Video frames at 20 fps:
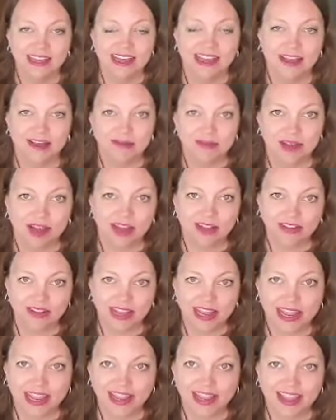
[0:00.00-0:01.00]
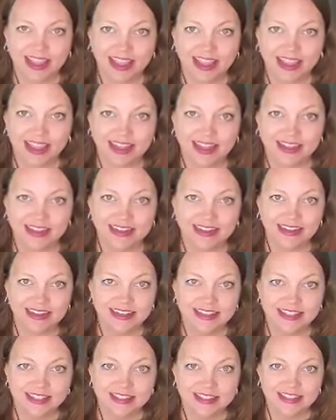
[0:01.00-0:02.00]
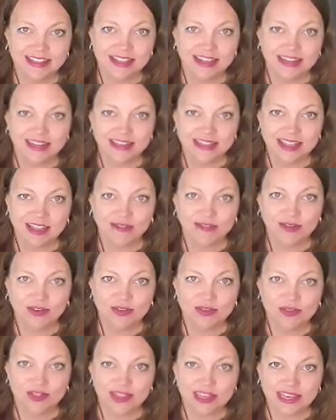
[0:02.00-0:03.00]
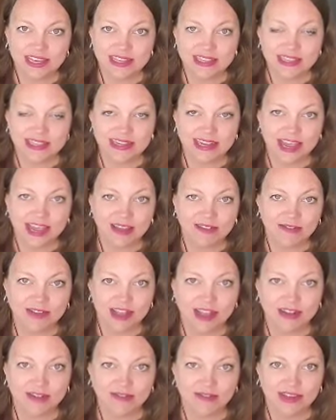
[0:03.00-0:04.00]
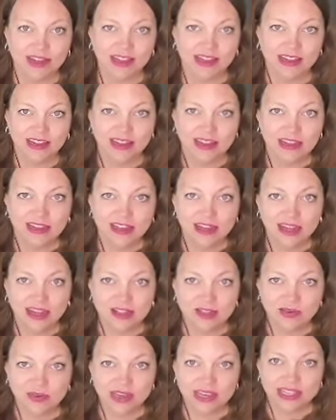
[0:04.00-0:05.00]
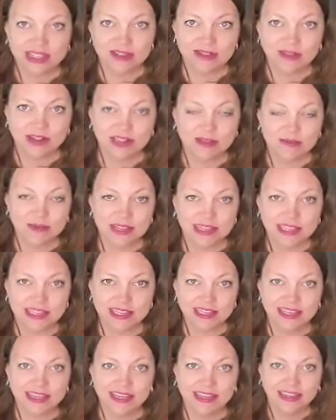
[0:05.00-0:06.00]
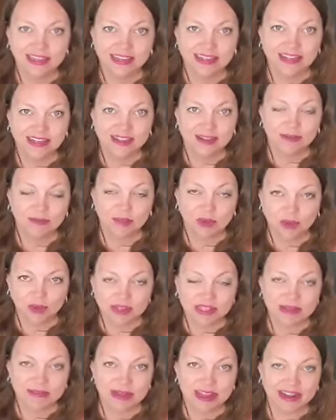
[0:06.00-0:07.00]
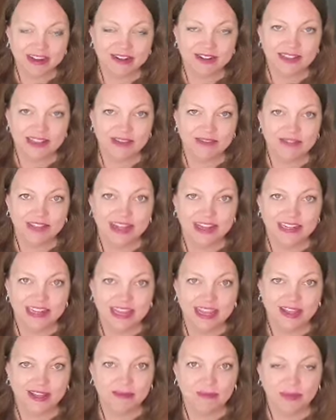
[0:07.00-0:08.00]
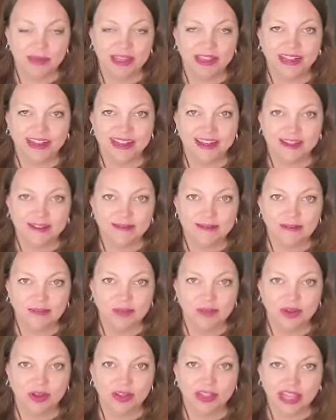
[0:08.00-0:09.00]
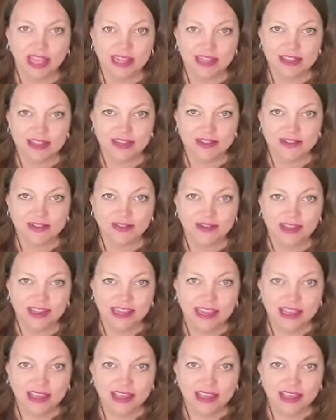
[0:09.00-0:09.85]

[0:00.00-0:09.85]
um, all day and just discover new things and have kind of a, a joyous Christmas mostly by herself that day, but um, we were glad to